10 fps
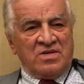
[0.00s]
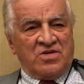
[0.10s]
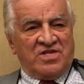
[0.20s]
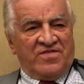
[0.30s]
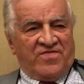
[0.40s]

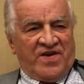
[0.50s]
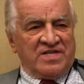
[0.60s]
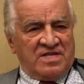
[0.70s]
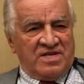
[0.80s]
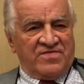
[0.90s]
Could they
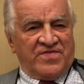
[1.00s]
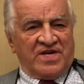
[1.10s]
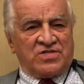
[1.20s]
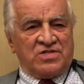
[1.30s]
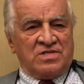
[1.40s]
fight the
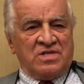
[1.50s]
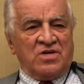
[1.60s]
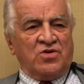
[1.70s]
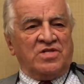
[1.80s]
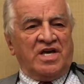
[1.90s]
infection?
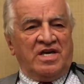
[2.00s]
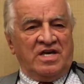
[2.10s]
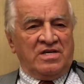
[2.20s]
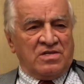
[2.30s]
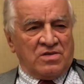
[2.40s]
Could they
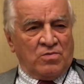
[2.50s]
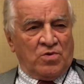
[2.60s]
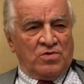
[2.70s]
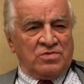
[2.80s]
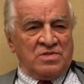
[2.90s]
heal their
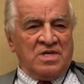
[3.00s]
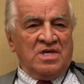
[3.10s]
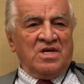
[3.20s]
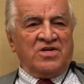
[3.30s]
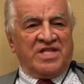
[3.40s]
wound?
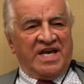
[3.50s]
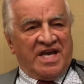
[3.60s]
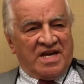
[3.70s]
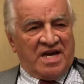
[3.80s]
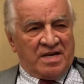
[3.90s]
Could they
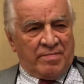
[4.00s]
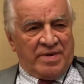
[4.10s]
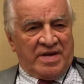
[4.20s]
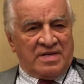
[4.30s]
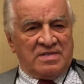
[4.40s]
get out of
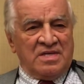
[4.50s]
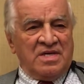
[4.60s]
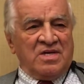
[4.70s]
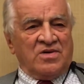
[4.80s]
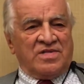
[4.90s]
bed?
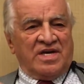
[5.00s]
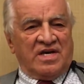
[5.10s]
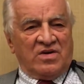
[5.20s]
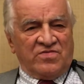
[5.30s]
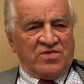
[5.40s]
Could they
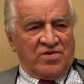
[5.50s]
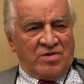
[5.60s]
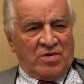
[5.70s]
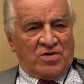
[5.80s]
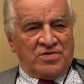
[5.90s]
get over their
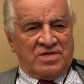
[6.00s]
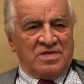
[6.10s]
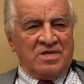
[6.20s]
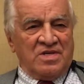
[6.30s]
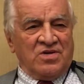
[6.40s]
pneumonia?
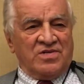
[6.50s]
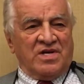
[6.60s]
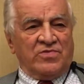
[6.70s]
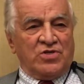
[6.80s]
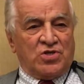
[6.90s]
Could
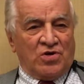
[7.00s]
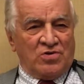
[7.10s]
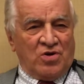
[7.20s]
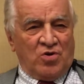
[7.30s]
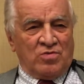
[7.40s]
they
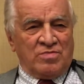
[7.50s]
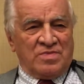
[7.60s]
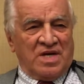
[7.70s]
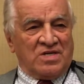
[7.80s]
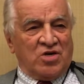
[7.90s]
return
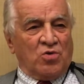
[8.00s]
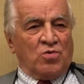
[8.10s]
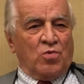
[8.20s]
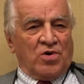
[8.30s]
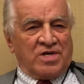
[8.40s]
home and go to
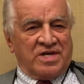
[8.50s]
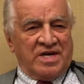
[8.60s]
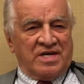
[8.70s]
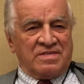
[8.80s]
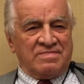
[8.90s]
work
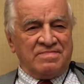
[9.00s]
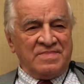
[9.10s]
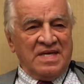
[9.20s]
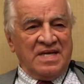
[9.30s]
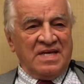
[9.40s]
again?
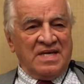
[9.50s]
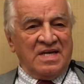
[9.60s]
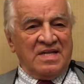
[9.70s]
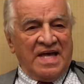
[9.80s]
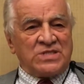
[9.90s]

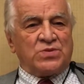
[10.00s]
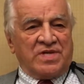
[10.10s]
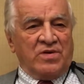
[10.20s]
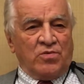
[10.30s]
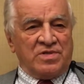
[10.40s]
That's what
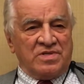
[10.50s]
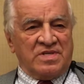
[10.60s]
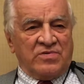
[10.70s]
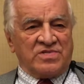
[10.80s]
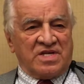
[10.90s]
they wanted.
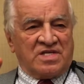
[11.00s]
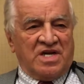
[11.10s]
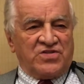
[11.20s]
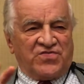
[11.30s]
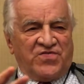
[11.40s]
They wanted to
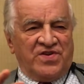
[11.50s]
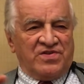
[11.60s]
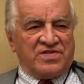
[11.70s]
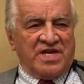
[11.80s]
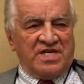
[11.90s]
touch, feel,
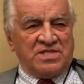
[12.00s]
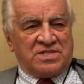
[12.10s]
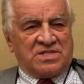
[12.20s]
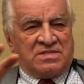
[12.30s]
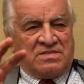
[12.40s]
taste,
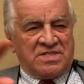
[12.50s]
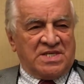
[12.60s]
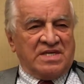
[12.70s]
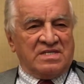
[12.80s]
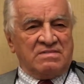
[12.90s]
see
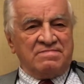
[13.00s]
it.